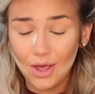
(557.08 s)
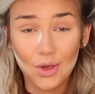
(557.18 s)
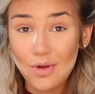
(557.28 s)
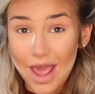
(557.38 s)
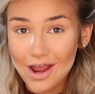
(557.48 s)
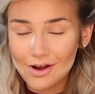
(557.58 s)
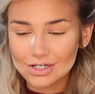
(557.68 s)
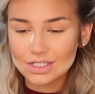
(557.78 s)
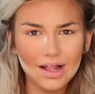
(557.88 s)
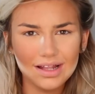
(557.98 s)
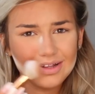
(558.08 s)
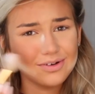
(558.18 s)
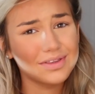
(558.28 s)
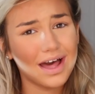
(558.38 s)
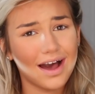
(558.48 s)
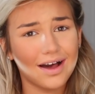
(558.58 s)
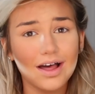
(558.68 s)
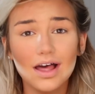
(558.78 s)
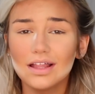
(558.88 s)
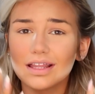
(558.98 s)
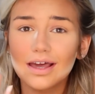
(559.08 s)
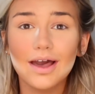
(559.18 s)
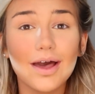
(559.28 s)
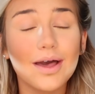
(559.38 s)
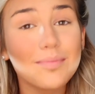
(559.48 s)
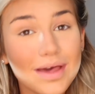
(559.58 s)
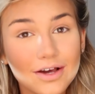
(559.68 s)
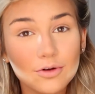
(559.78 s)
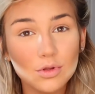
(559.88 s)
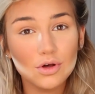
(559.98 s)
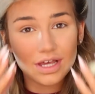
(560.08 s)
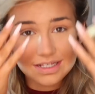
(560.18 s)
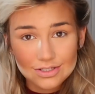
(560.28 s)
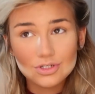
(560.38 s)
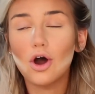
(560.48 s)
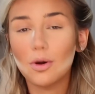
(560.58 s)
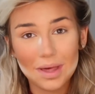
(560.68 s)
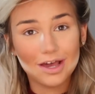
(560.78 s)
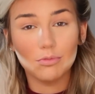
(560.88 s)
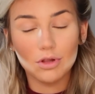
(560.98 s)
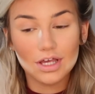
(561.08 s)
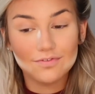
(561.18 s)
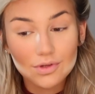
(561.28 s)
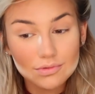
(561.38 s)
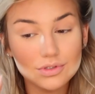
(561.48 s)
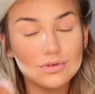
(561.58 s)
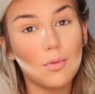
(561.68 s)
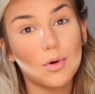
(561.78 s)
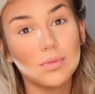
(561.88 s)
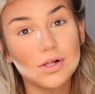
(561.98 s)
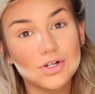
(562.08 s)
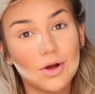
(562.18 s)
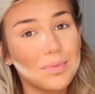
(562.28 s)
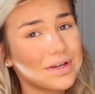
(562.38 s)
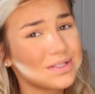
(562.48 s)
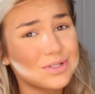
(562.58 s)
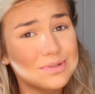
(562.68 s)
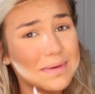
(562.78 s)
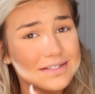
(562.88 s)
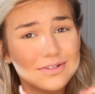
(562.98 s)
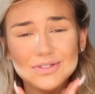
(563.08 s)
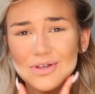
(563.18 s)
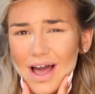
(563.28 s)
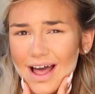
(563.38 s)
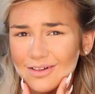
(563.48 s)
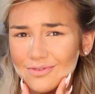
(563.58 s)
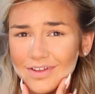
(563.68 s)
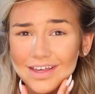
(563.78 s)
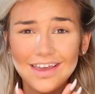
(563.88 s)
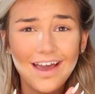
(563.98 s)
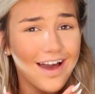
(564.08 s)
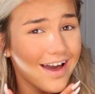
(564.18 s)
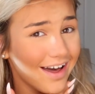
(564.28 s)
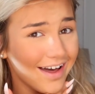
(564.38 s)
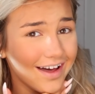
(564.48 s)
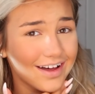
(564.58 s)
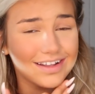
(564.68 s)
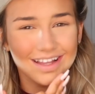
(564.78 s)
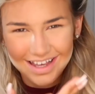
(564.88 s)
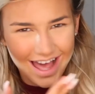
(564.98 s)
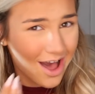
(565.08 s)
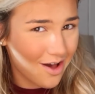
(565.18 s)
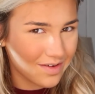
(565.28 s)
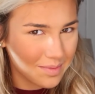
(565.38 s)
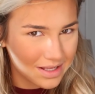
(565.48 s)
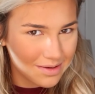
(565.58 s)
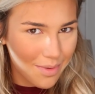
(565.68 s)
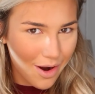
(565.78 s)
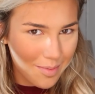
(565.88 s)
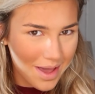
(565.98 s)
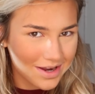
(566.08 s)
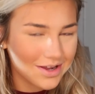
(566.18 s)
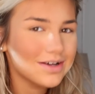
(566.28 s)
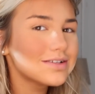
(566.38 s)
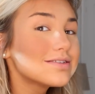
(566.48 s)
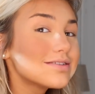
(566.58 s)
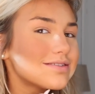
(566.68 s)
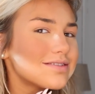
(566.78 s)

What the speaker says: Who cares? Look at that. Like, a makeup look is not a makeup look if you do not put blush on, because it just makes you look so healthy. Like, have I been in Barbados?